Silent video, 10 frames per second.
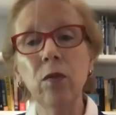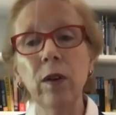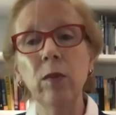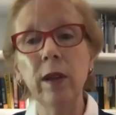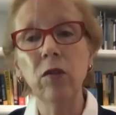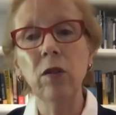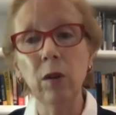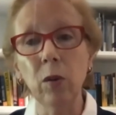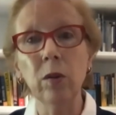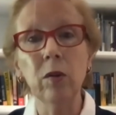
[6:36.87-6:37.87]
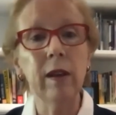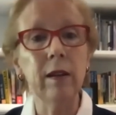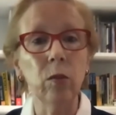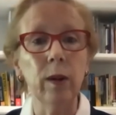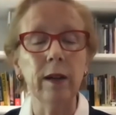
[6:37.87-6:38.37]
foundation donors
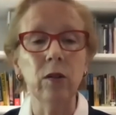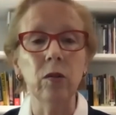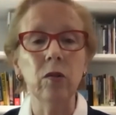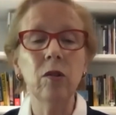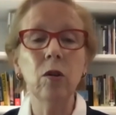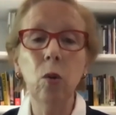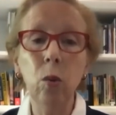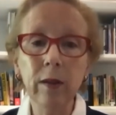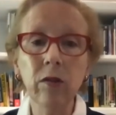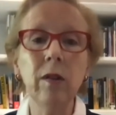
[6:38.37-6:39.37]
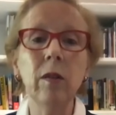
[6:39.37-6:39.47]
and directors to question